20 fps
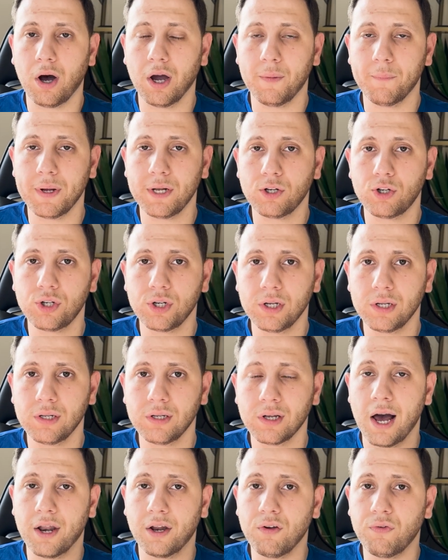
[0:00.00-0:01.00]
I mentioned,
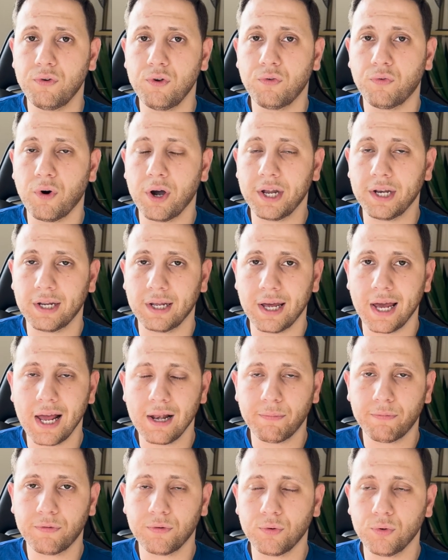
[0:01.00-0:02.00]
and if you find it
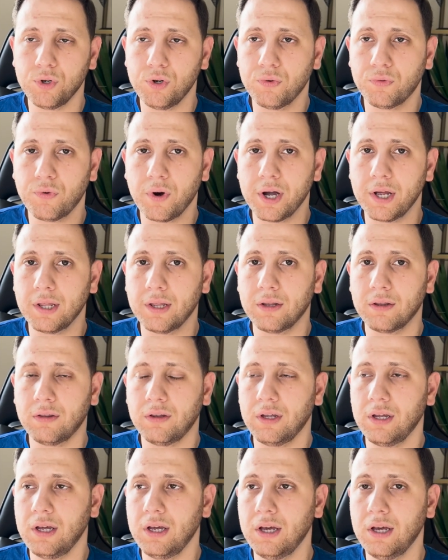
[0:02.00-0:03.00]
helpful, you find
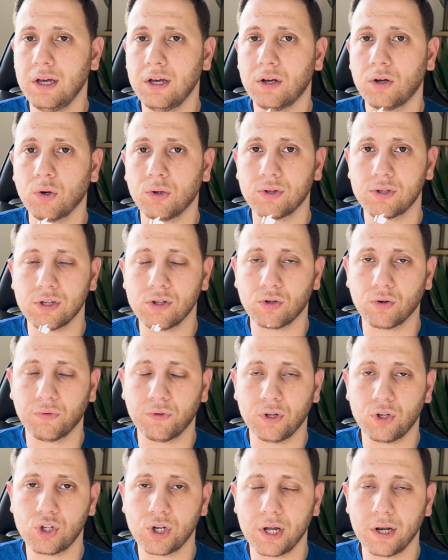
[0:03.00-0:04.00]
the content of
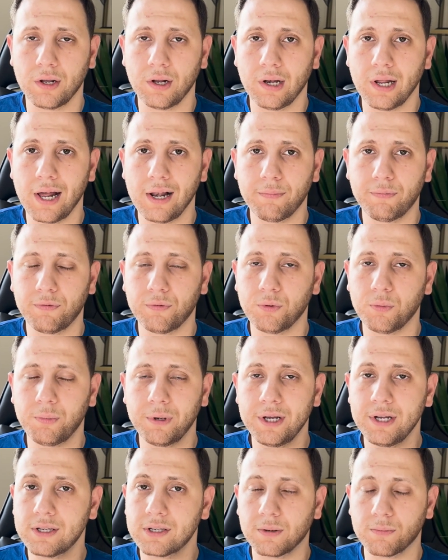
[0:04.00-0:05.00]
the channel helpful,
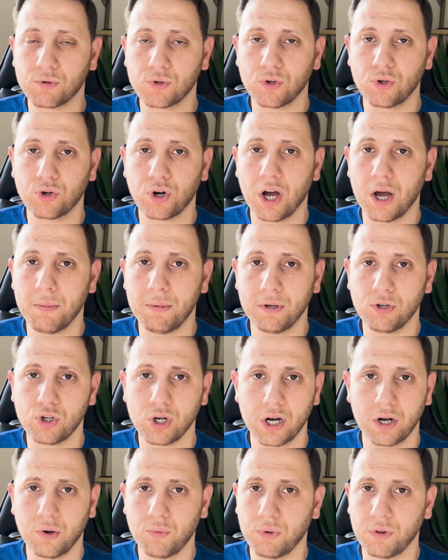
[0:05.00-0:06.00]
please subscribe and
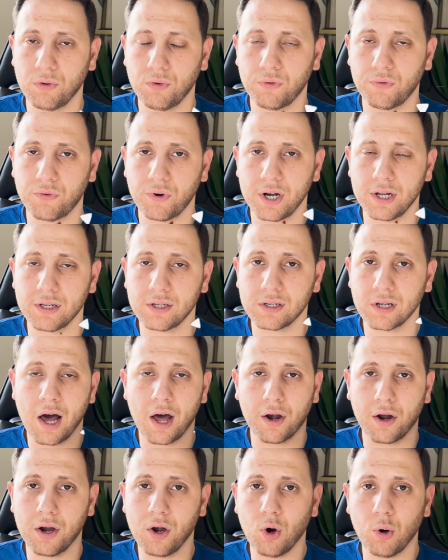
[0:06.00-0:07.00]
share it with your friends,
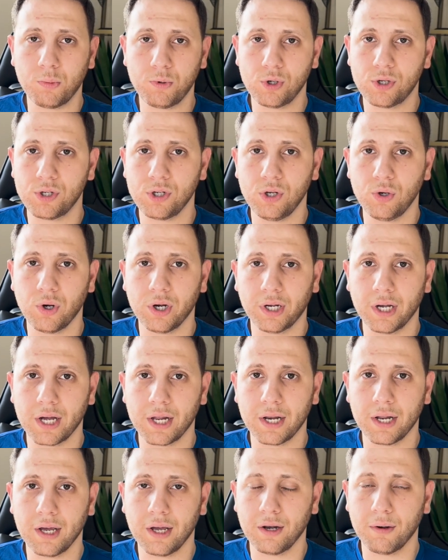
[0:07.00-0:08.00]
and I hope to see you
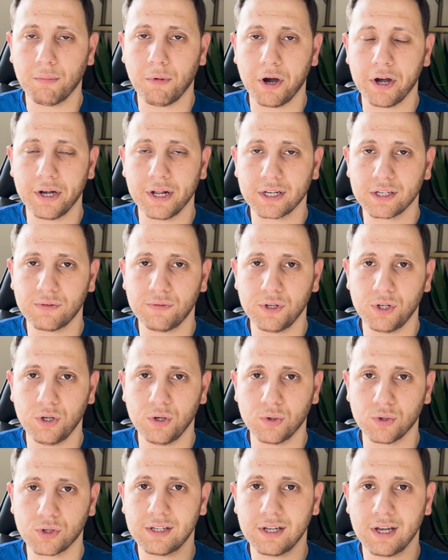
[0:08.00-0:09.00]
again in my next
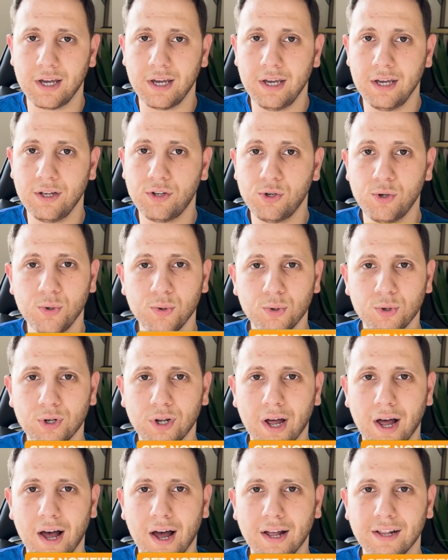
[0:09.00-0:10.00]
videos. Stay tuned
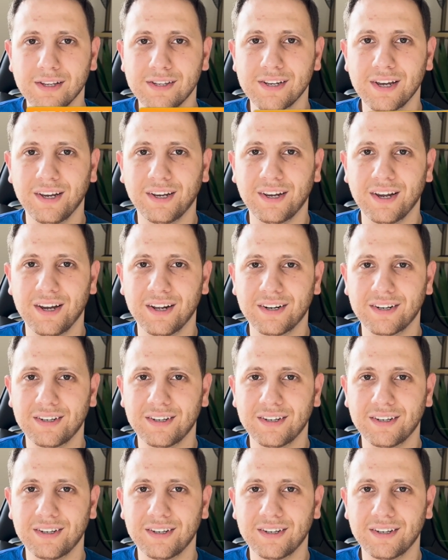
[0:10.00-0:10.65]
and take care.